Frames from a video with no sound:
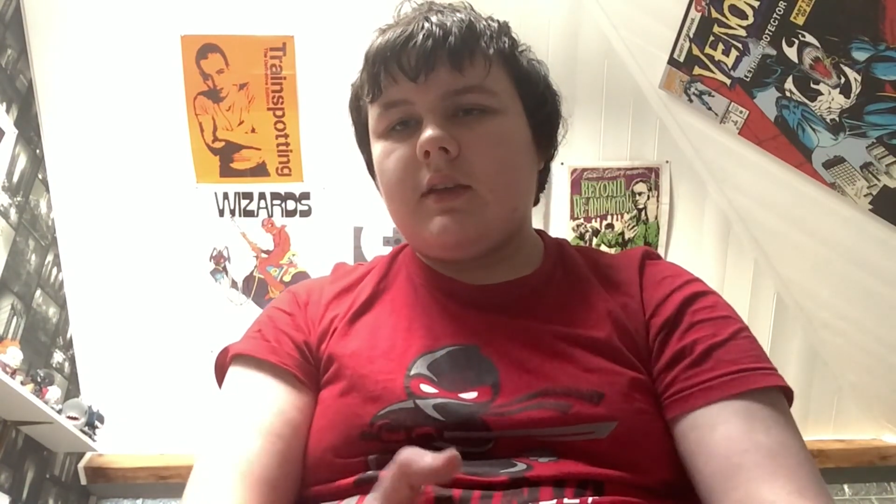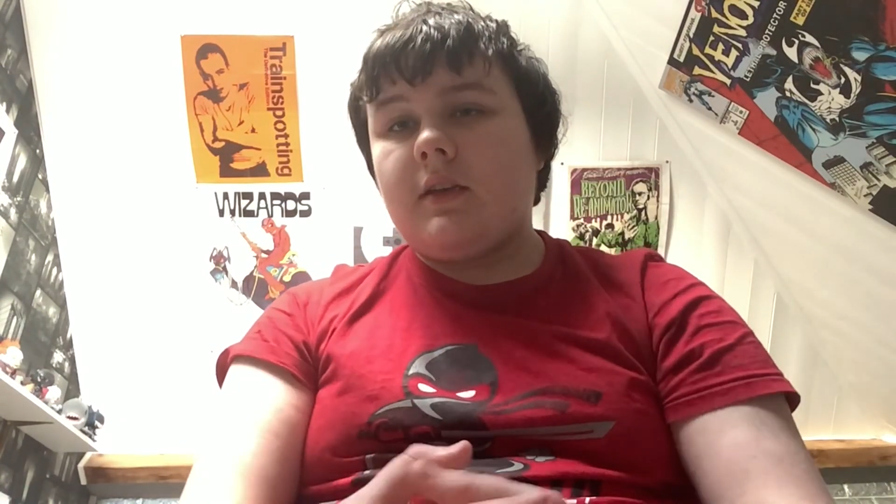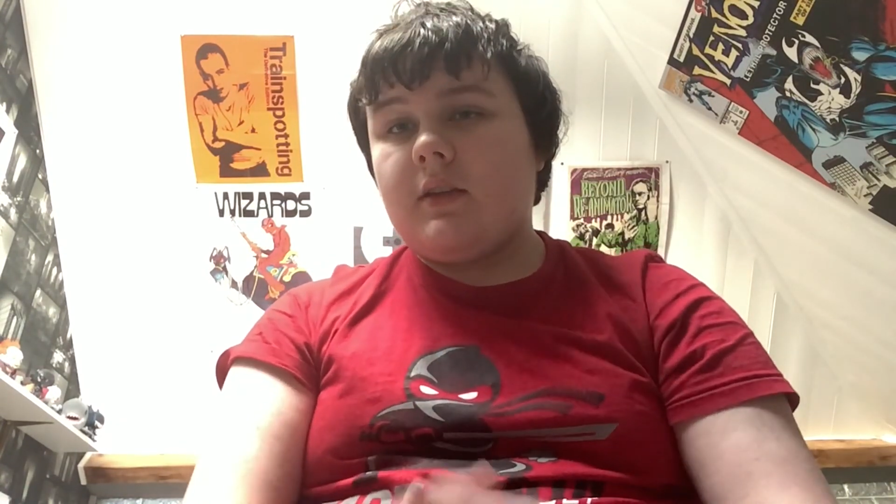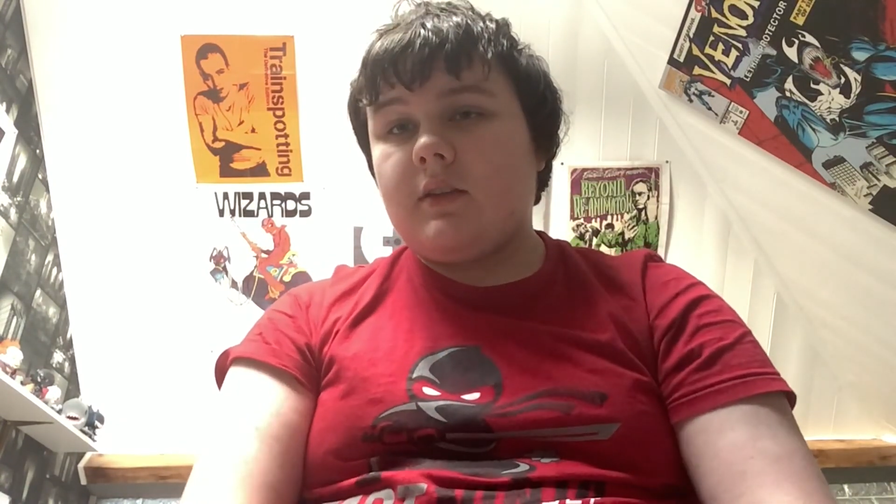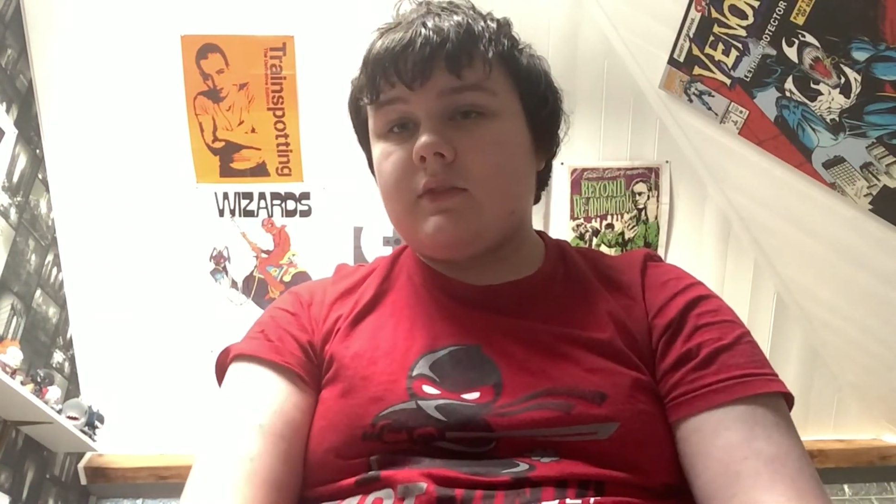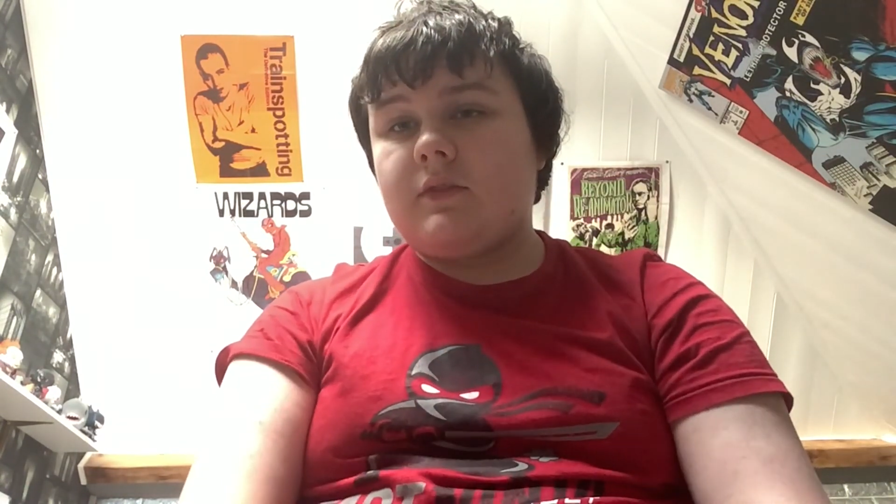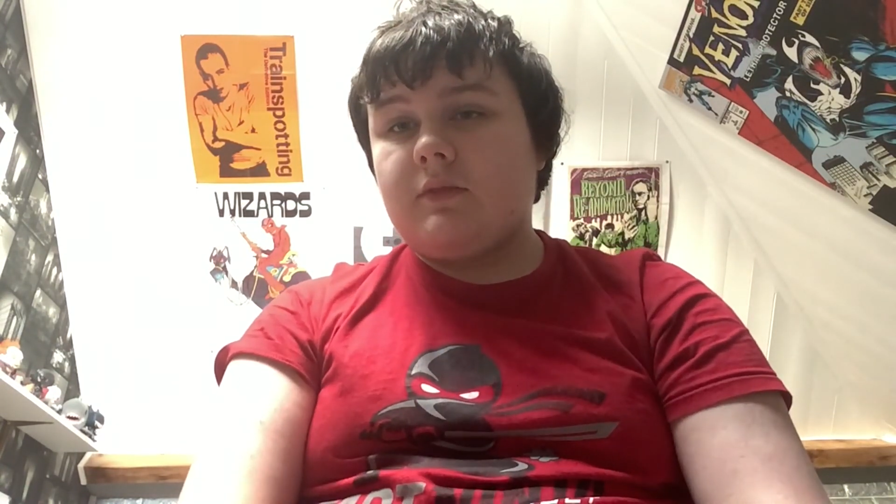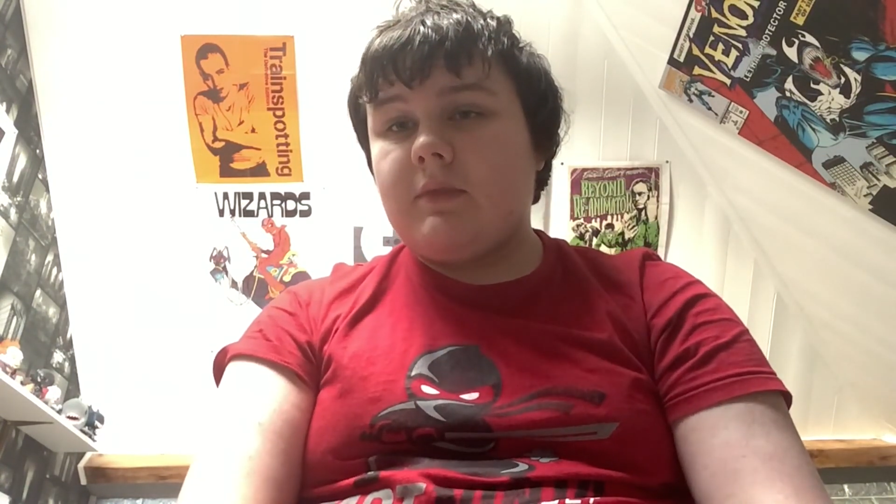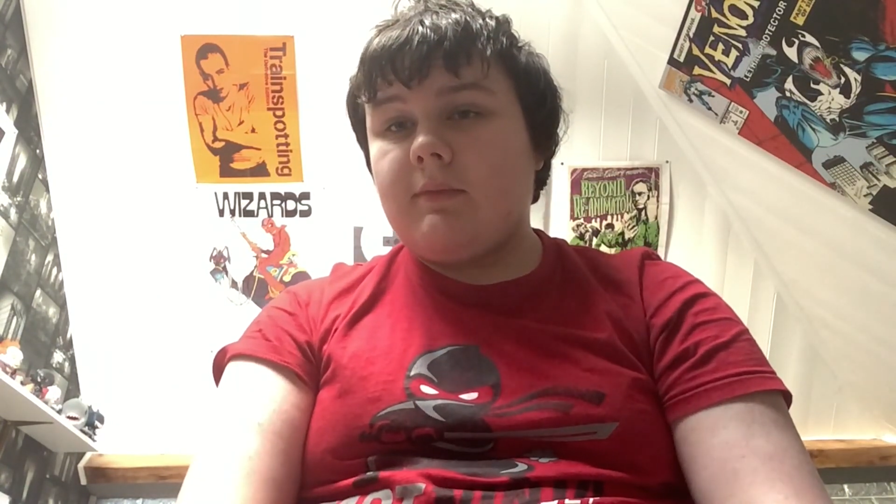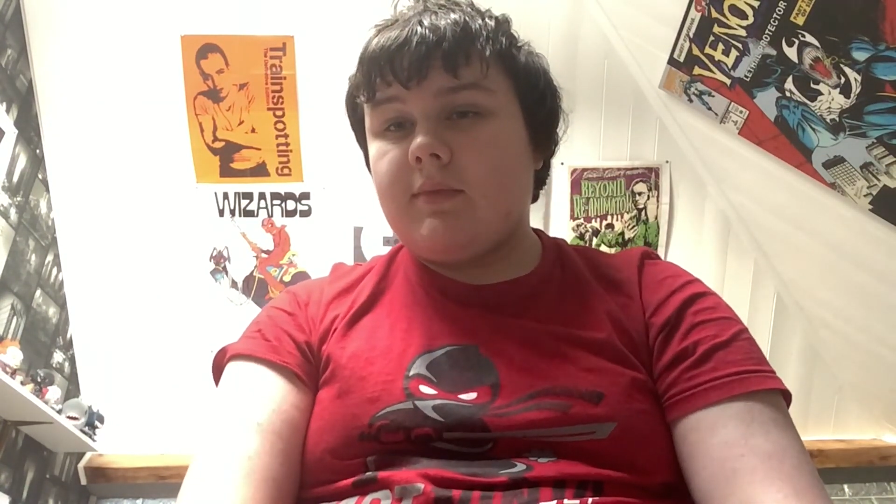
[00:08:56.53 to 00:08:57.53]
And also,
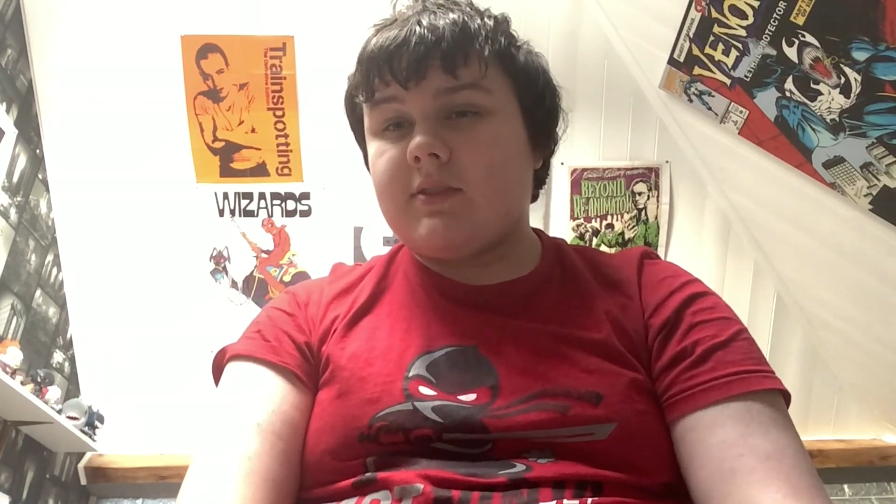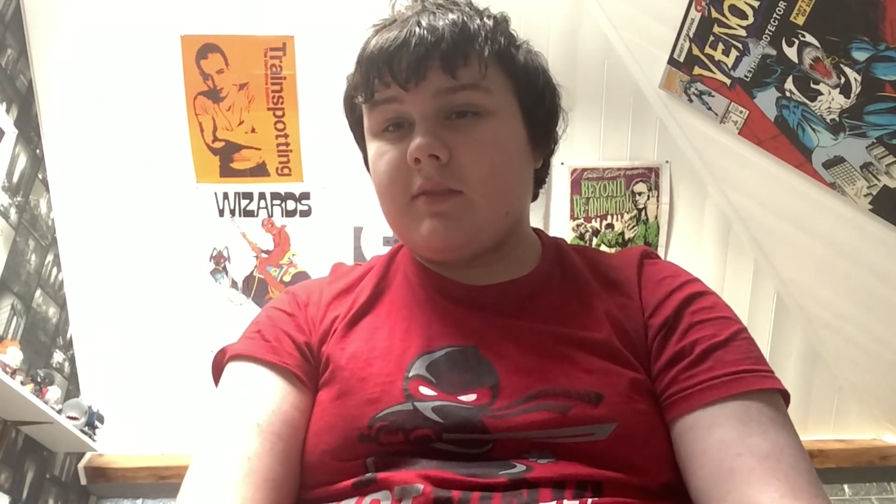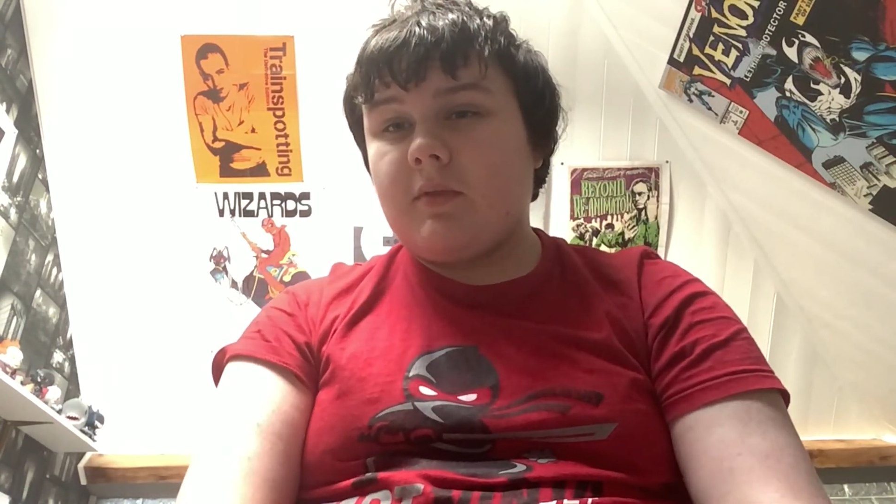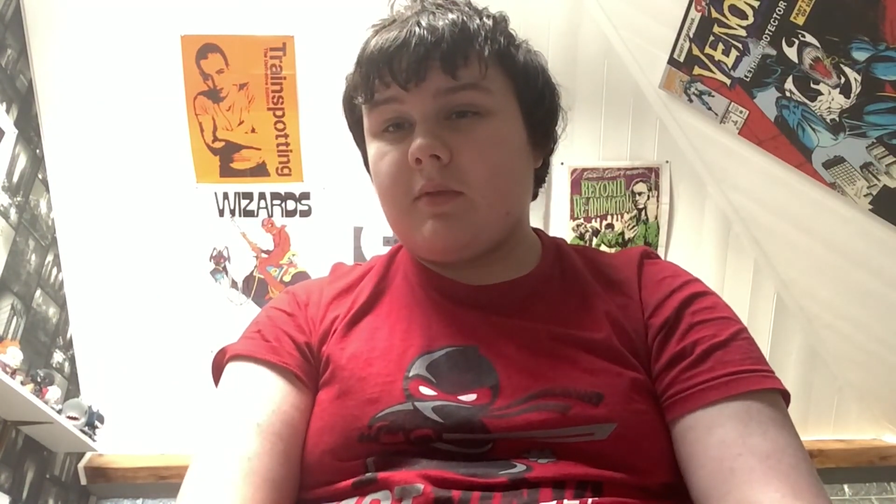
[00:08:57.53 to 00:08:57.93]
we shall be